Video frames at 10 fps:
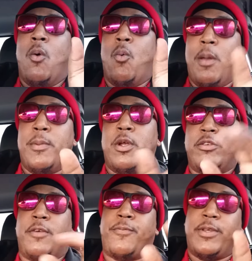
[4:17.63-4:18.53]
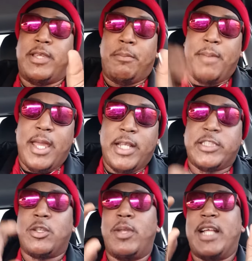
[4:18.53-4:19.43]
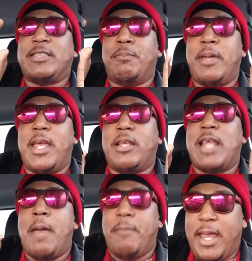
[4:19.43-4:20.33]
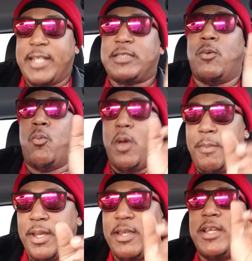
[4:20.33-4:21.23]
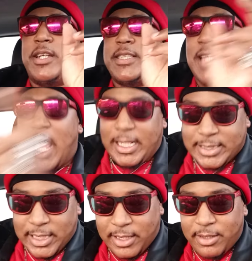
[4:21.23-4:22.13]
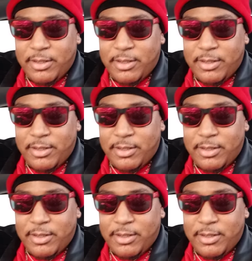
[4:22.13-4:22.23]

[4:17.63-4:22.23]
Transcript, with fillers: Women are different than men, so let's make that makes women toxic